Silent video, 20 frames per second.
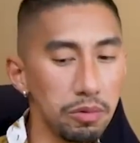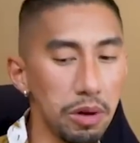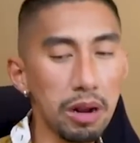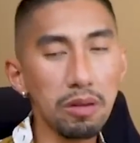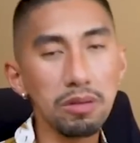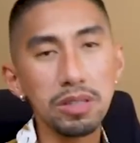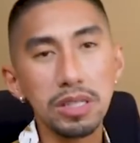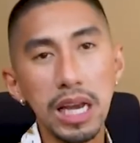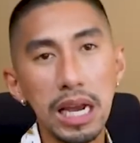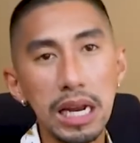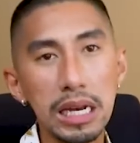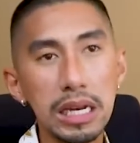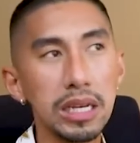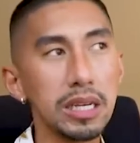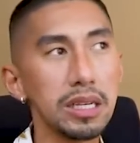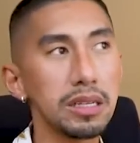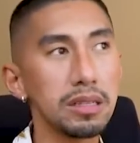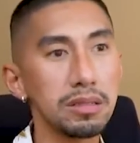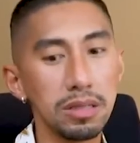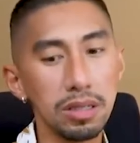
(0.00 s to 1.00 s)

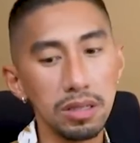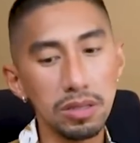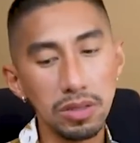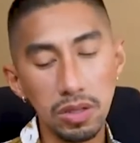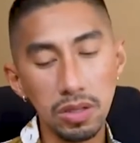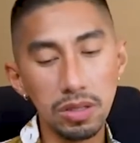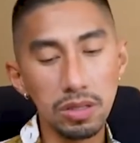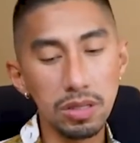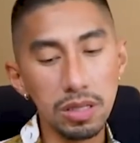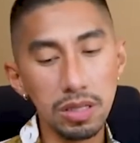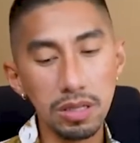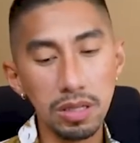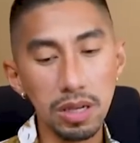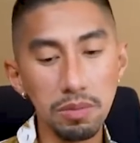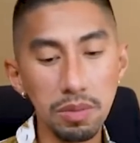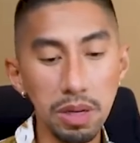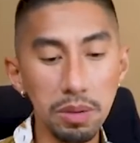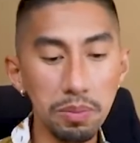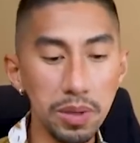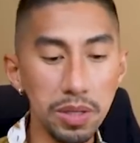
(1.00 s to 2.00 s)
reconciling, so this
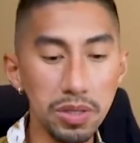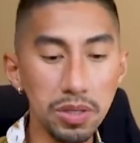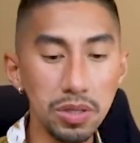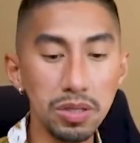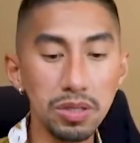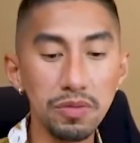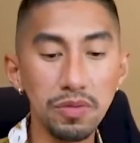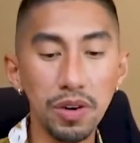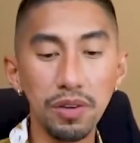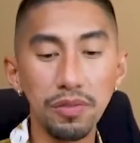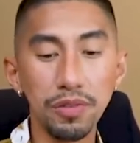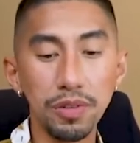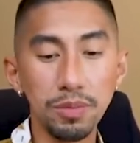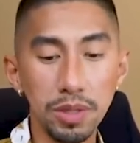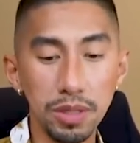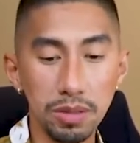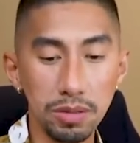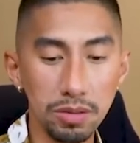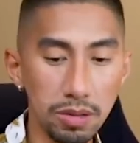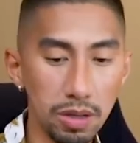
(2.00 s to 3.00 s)
can be a person who's far
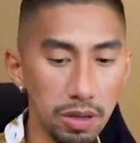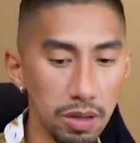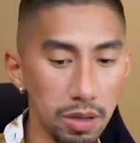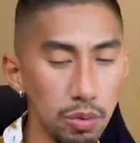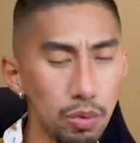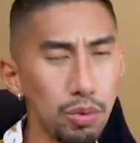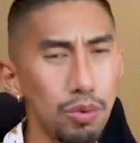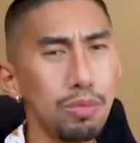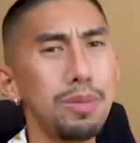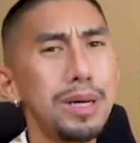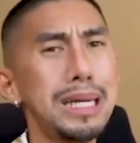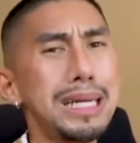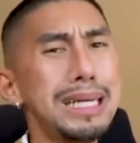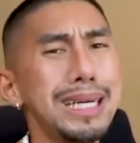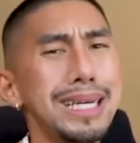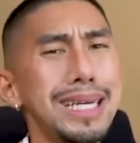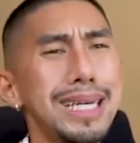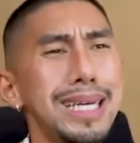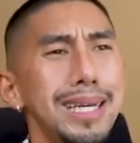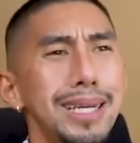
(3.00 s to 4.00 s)
from you. Okay. Ooh,
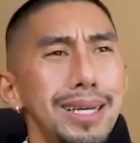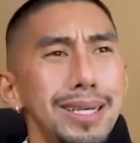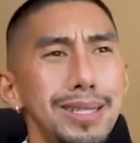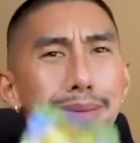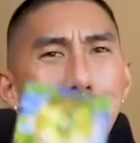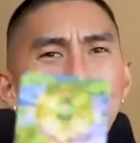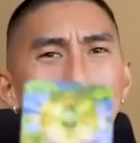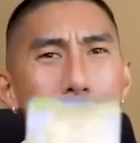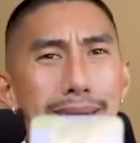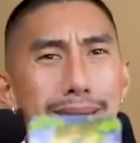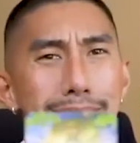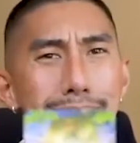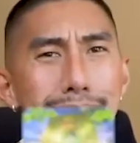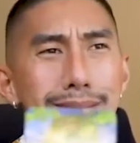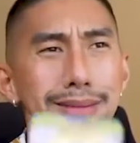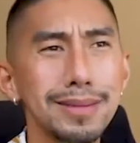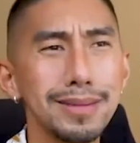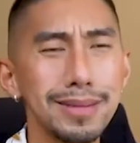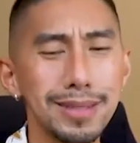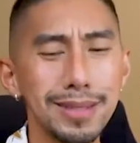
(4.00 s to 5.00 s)
money again, Ace of
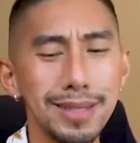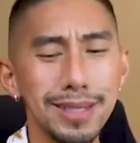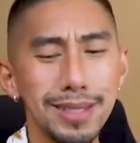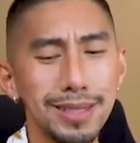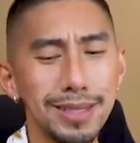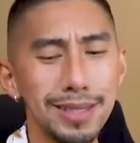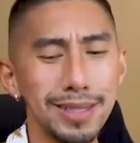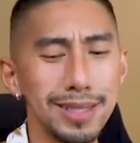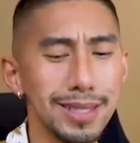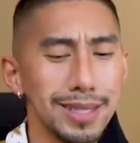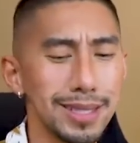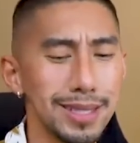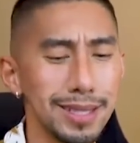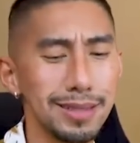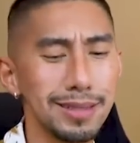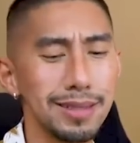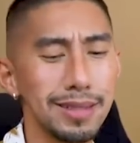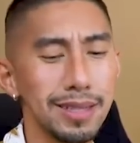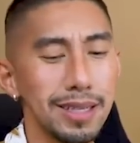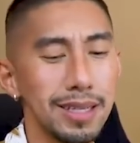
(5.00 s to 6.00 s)
Pentacles. Yes.
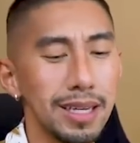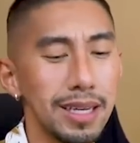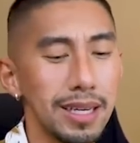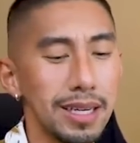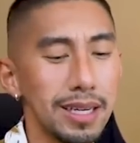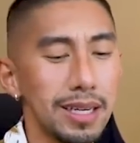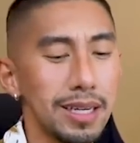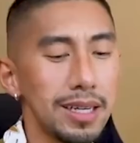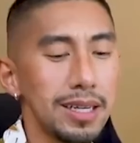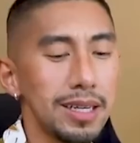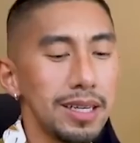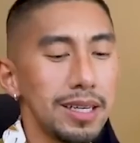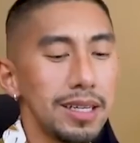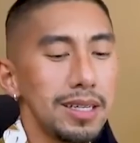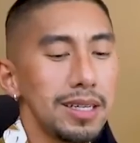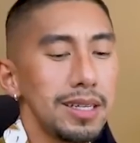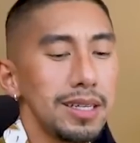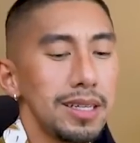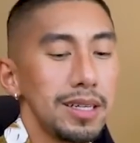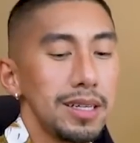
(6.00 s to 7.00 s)
Okay.
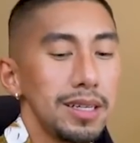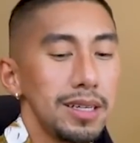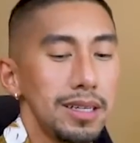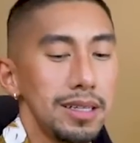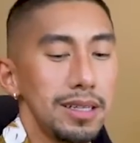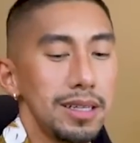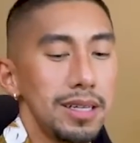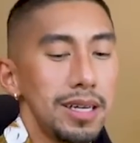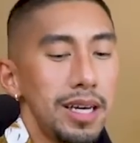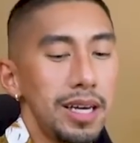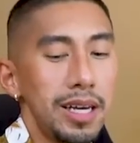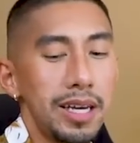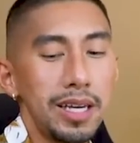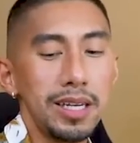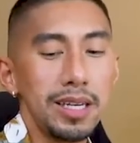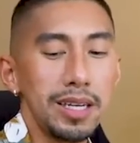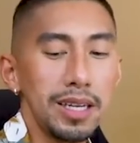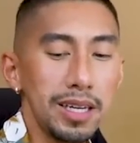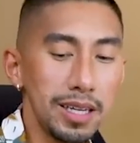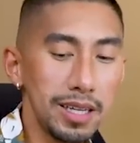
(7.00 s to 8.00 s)

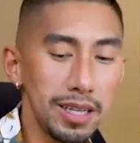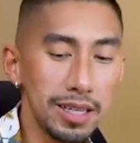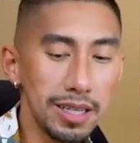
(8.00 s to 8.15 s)
Okay.